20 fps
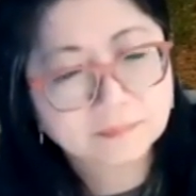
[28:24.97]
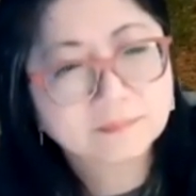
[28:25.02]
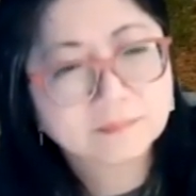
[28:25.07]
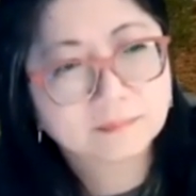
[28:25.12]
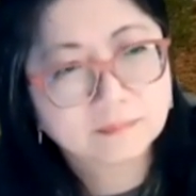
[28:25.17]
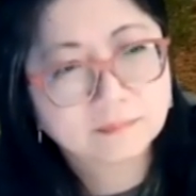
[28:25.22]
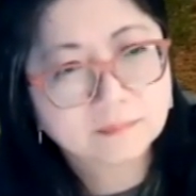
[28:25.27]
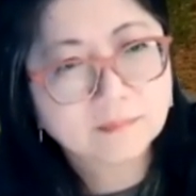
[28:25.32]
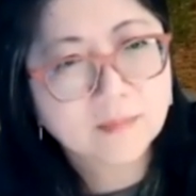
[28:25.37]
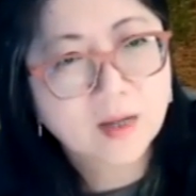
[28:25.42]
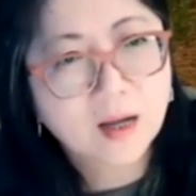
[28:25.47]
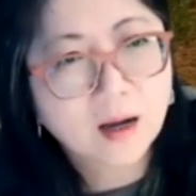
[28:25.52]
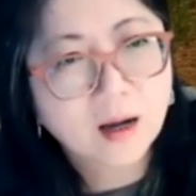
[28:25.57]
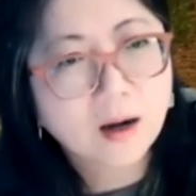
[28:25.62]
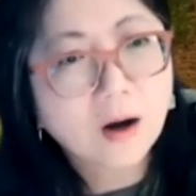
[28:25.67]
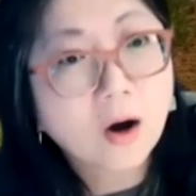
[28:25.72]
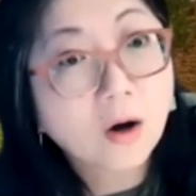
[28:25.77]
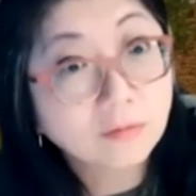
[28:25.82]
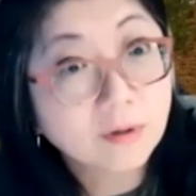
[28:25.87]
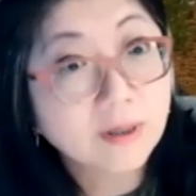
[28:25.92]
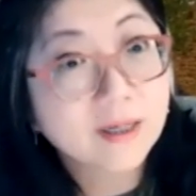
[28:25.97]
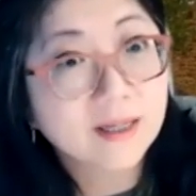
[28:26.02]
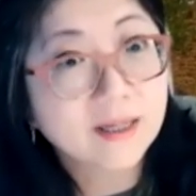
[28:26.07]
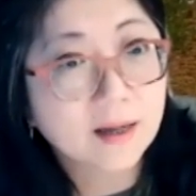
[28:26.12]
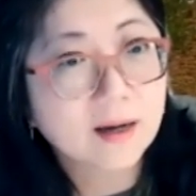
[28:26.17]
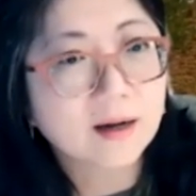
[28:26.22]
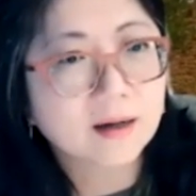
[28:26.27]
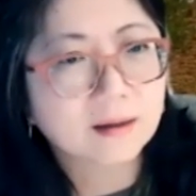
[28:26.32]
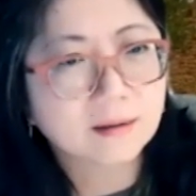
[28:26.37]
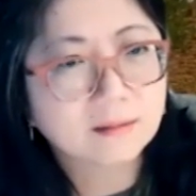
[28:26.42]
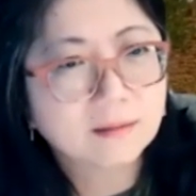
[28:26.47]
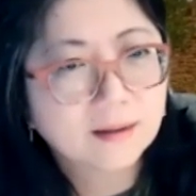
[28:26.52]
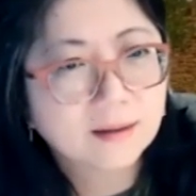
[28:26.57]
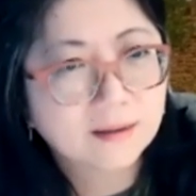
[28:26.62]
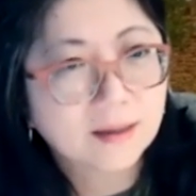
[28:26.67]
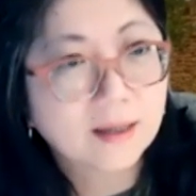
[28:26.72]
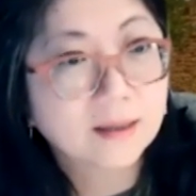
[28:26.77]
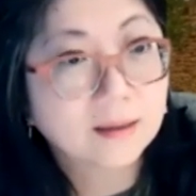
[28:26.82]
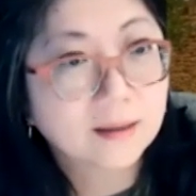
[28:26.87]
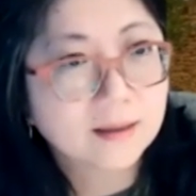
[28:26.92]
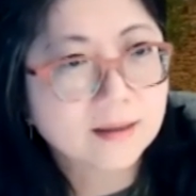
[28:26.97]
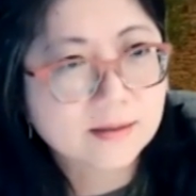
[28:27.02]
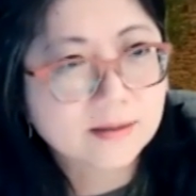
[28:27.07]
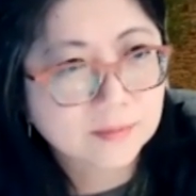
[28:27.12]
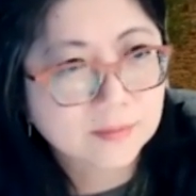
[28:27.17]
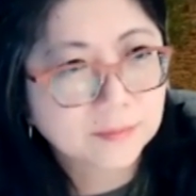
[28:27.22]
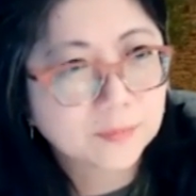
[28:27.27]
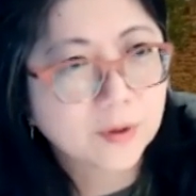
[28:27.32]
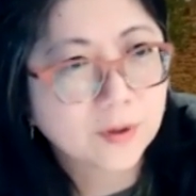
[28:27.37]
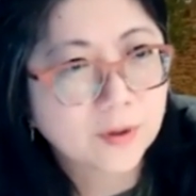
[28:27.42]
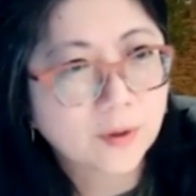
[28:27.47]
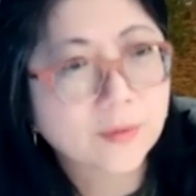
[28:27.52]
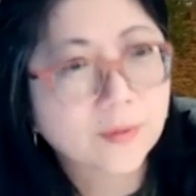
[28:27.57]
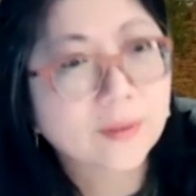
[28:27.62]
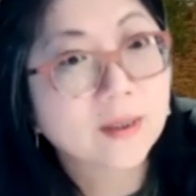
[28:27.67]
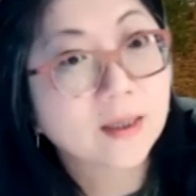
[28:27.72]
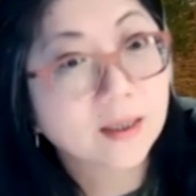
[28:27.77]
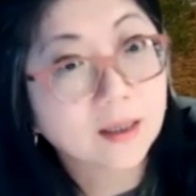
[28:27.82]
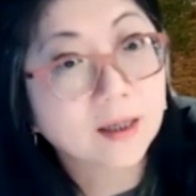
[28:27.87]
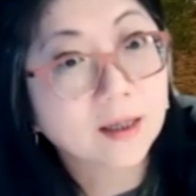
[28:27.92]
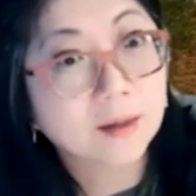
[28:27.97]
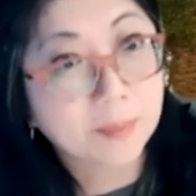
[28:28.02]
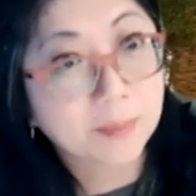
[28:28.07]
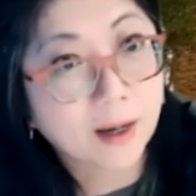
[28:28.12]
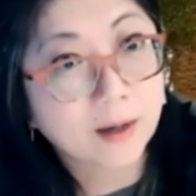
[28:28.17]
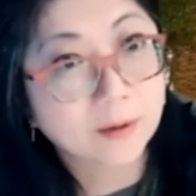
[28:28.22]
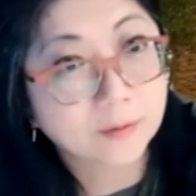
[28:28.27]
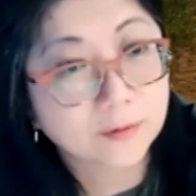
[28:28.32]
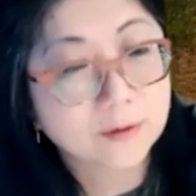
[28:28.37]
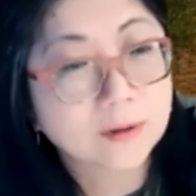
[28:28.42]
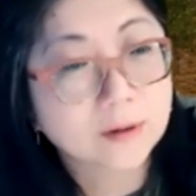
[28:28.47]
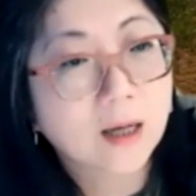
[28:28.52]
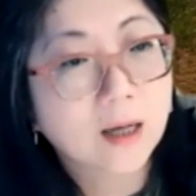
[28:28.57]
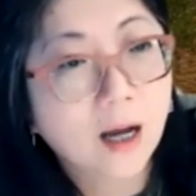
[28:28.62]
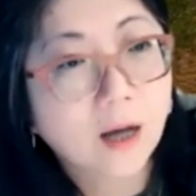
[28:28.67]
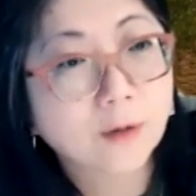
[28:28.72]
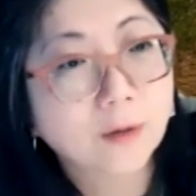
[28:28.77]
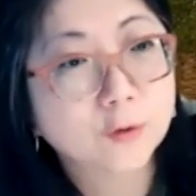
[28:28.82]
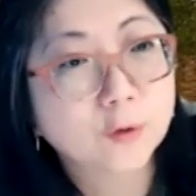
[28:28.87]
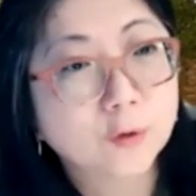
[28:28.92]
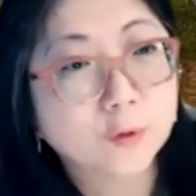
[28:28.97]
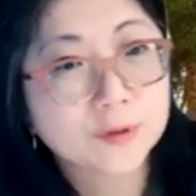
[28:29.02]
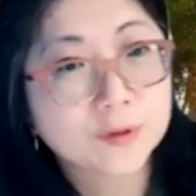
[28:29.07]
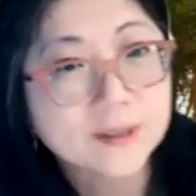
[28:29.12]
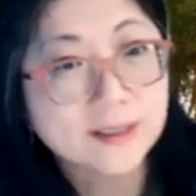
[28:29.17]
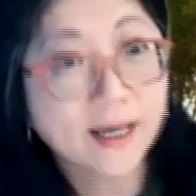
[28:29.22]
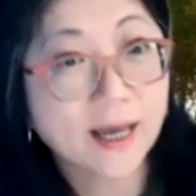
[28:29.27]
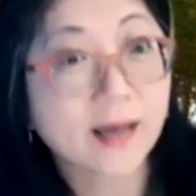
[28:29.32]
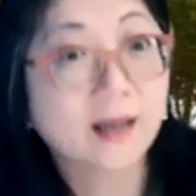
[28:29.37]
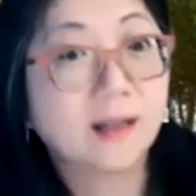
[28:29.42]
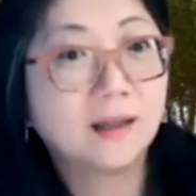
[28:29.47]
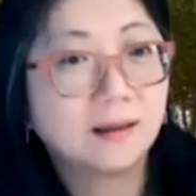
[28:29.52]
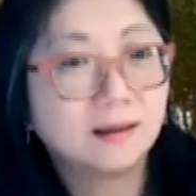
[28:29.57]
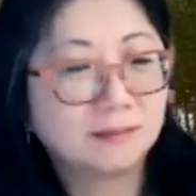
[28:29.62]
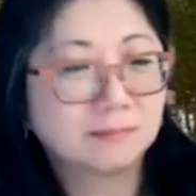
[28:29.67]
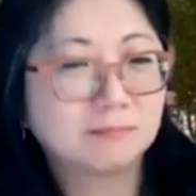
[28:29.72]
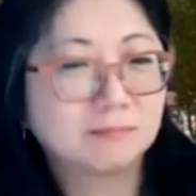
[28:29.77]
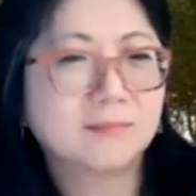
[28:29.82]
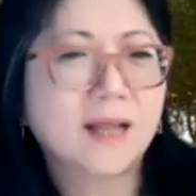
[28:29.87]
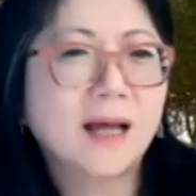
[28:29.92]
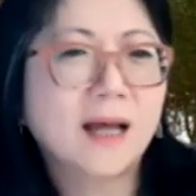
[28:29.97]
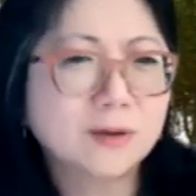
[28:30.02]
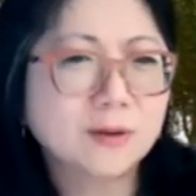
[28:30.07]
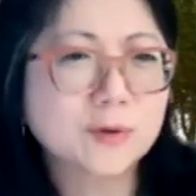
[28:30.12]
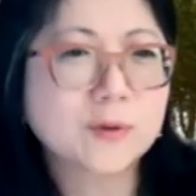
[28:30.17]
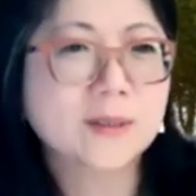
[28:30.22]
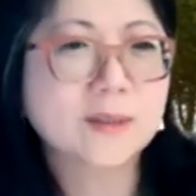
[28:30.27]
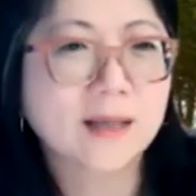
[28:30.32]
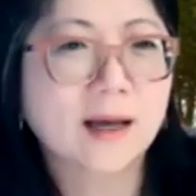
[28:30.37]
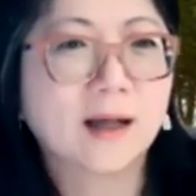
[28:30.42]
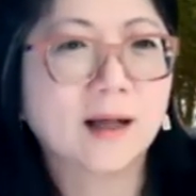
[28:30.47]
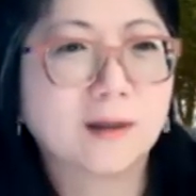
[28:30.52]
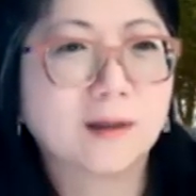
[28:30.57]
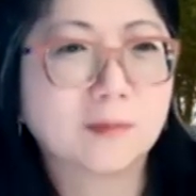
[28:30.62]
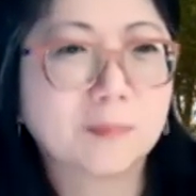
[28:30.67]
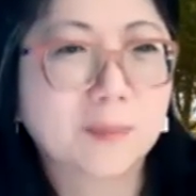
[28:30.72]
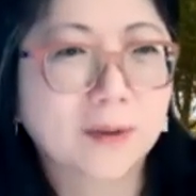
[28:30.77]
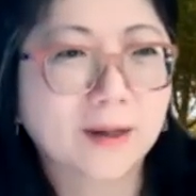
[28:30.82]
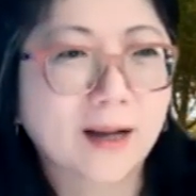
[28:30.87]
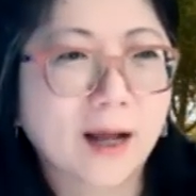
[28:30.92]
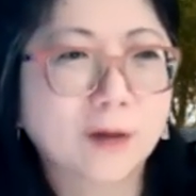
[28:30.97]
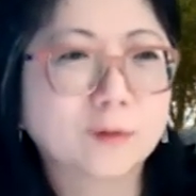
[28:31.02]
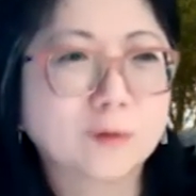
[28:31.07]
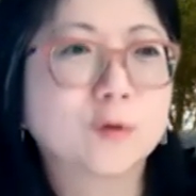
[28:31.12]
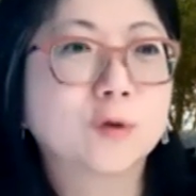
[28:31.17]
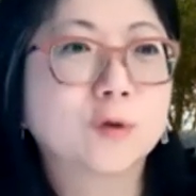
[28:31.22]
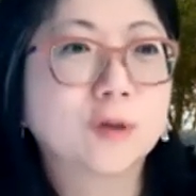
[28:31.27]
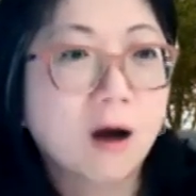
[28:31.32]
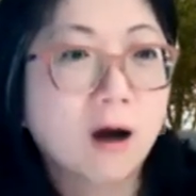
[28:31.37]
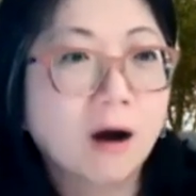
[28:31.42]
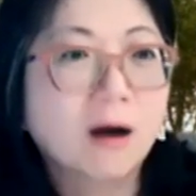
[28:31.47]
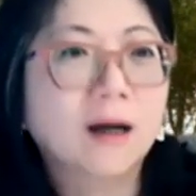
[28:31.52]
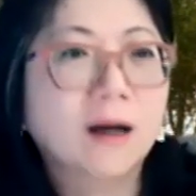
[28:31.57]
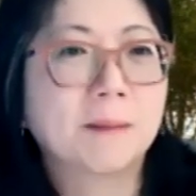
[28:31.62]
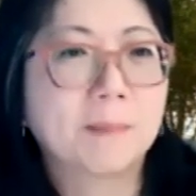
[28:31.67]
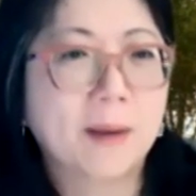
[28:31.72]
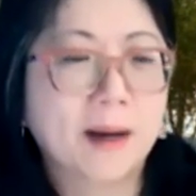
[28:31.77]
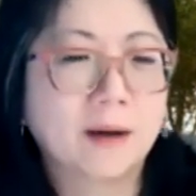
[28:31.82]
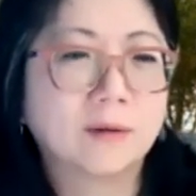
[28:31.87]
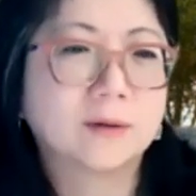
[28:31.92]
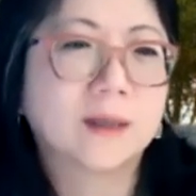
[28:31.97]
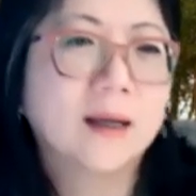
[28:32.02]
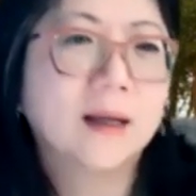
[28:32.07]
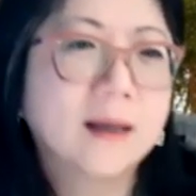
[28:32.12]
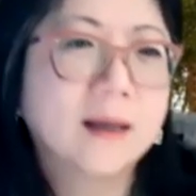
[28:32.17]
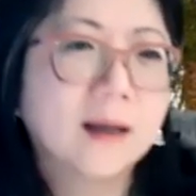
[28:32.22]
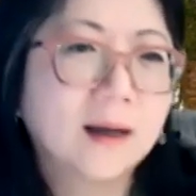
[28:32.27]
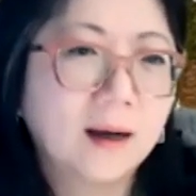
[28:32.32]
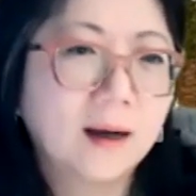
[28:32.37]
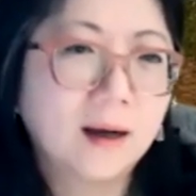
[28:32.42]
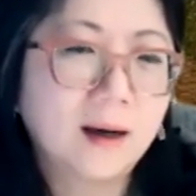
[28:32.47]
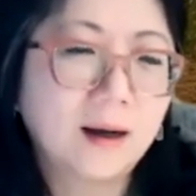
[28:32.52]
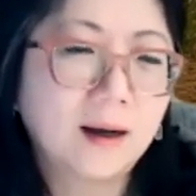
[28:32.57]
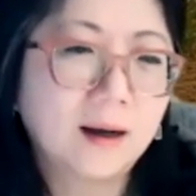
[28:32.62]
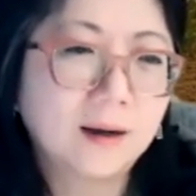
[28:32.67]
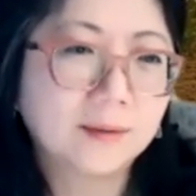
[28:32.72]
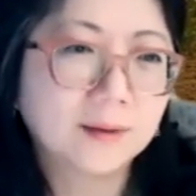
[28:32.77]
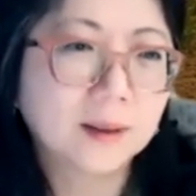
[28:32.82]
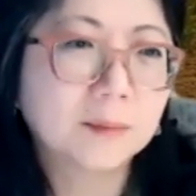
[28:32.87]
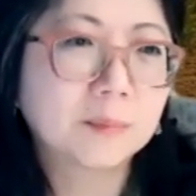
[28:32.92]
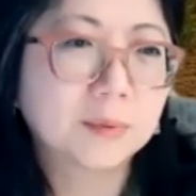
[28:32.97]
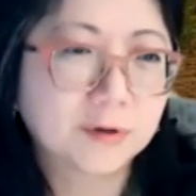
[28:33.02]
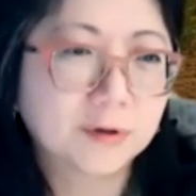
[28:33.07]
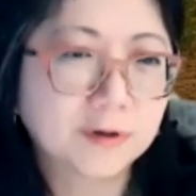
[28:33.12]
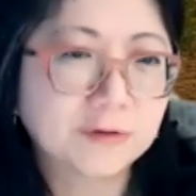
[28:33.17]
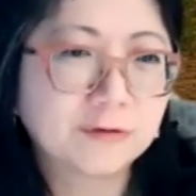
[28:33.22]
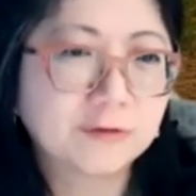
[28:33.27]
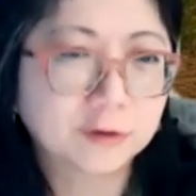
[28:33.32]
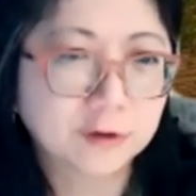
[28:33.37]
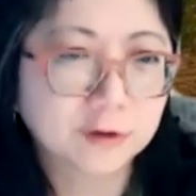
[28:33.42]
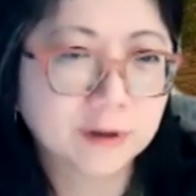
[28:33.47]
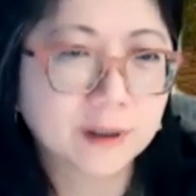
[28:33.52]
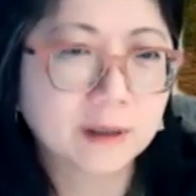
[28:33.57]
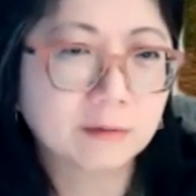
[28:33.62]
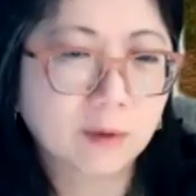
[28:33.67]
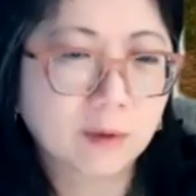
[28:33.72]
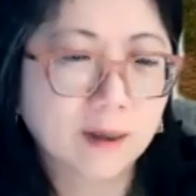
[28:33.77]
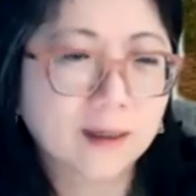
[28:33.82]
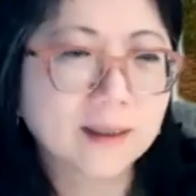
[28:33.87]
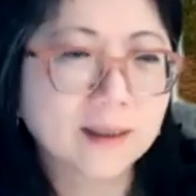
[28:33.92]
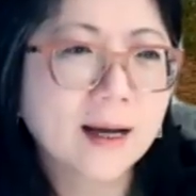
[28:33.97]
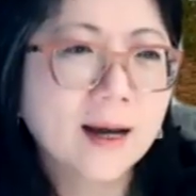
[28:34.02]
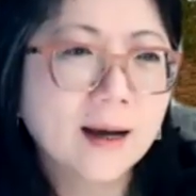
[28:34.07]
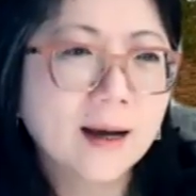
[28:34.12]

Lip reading: Now, already there, at least, you know, thinking about how to sell, not to sell, but how to talk about the periphery, right?